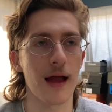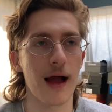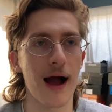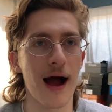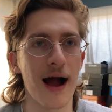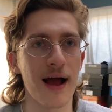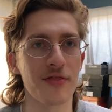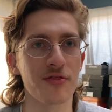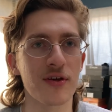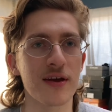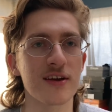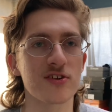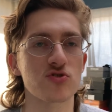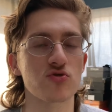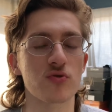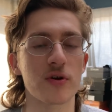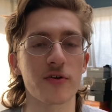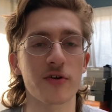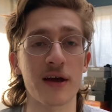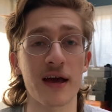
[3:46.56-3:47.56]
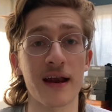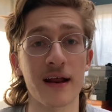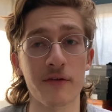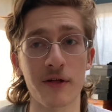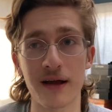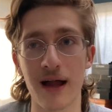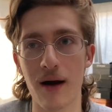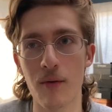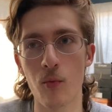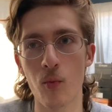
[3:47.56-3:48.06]
I think it's really hitting.
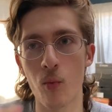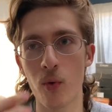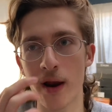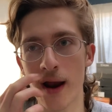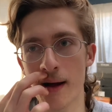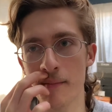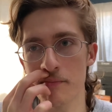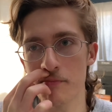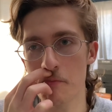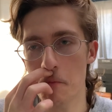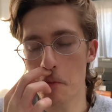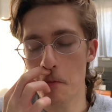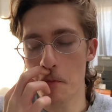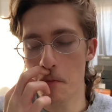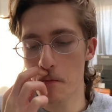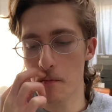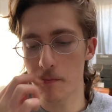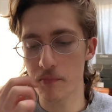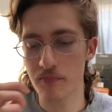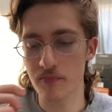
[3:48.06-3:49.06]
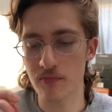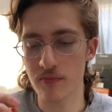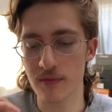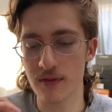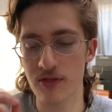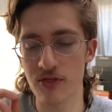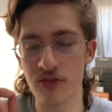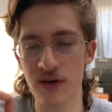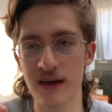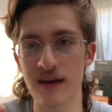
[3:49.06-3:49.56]
Like what I'm
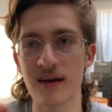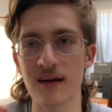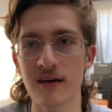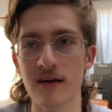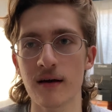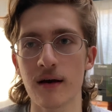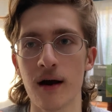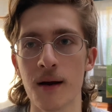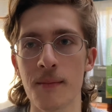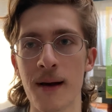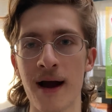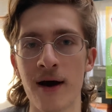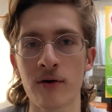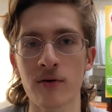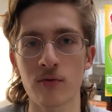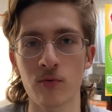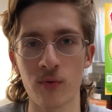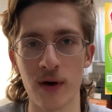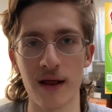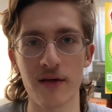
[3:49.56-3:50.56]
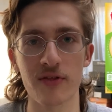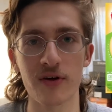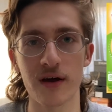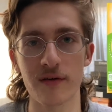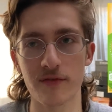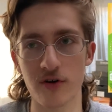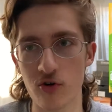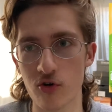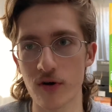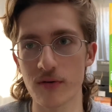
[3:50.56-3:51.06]
thinking about when I think
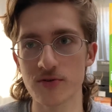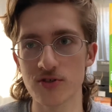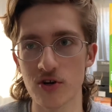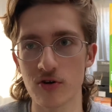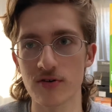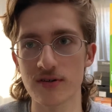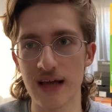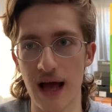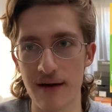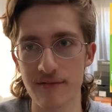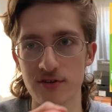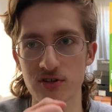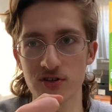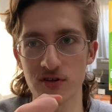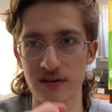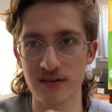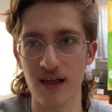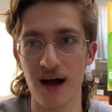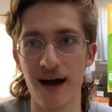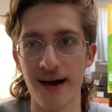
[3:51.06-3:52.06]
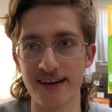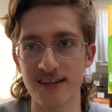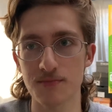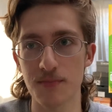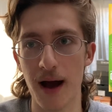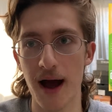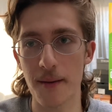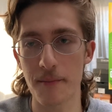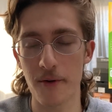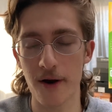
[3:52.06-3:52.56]
of a Creamsicle is obviously like the ice
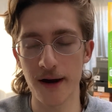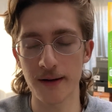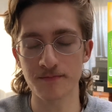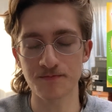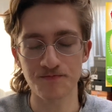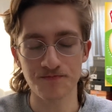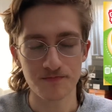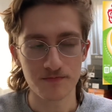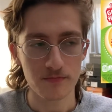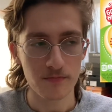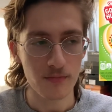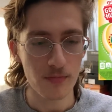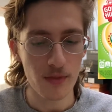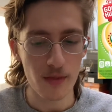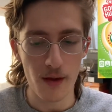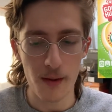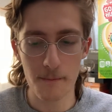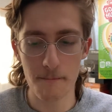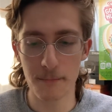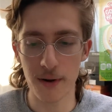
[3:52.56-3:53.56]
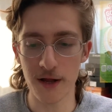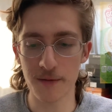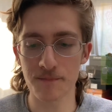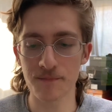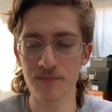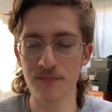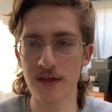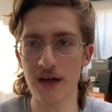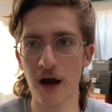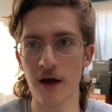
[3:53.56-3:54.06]
pop, right? But
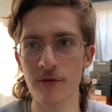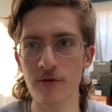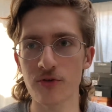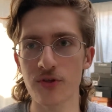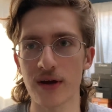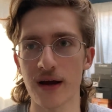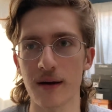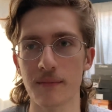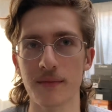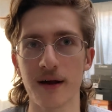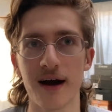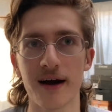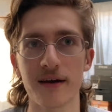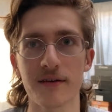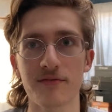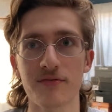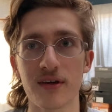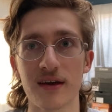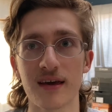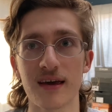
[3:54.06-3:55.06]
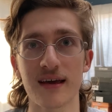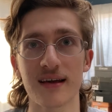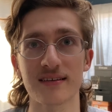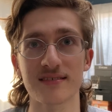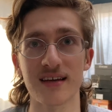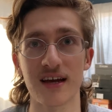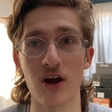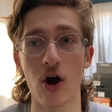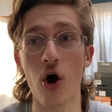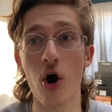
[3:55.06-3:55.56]
the other thing I'm kind of thinking is
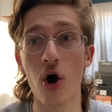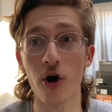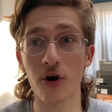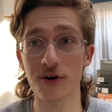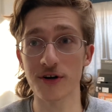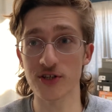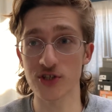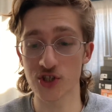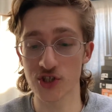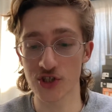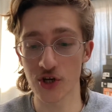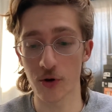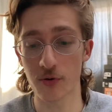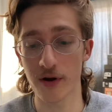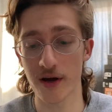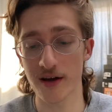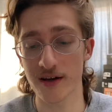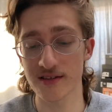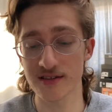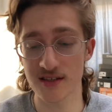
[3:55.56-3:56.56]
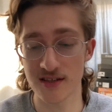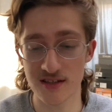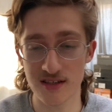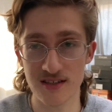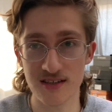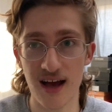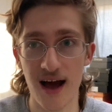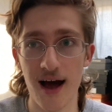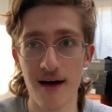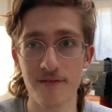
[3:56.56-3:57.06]
like orange soda, because this is
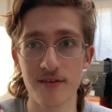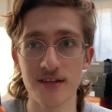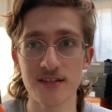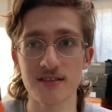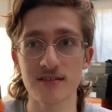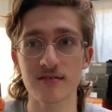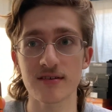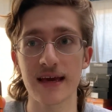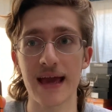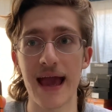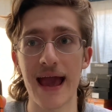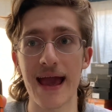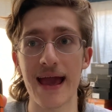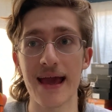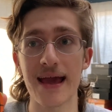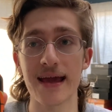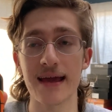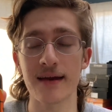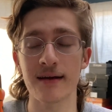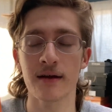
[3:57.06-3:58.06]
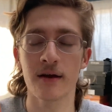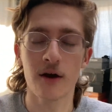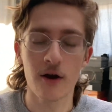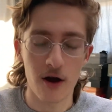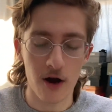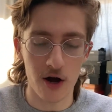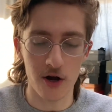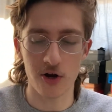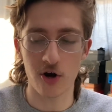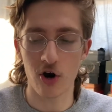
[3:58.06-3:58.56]
obviously a
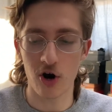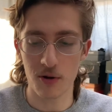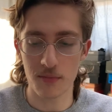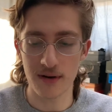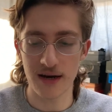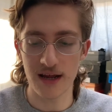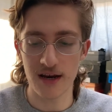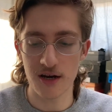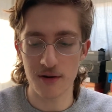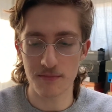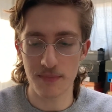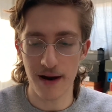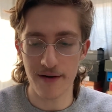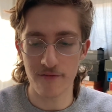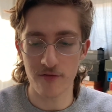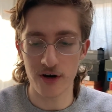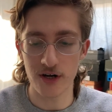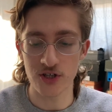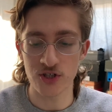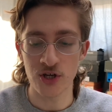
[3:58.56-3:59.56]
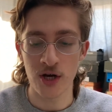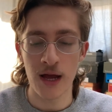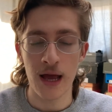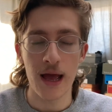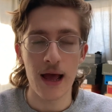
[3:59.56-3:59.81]
carbonated beverage